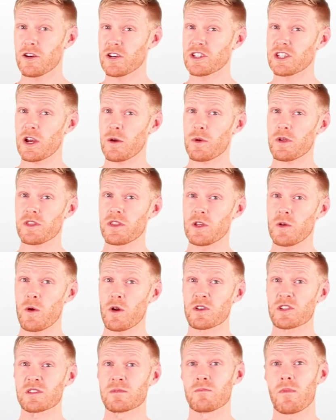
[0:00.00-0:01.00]
to share with you
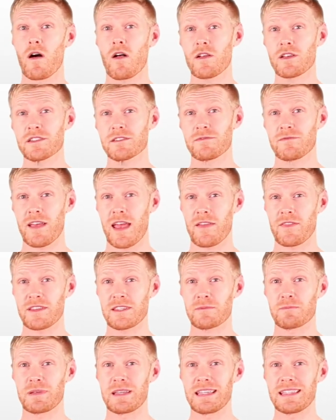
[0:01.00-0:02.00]
our smallest
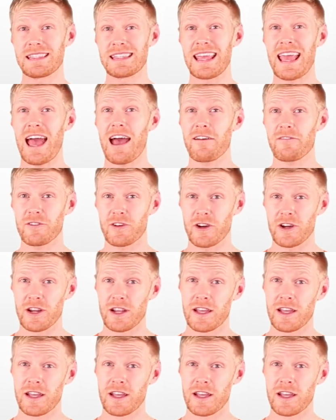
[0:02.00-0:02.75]
fanless PC ever,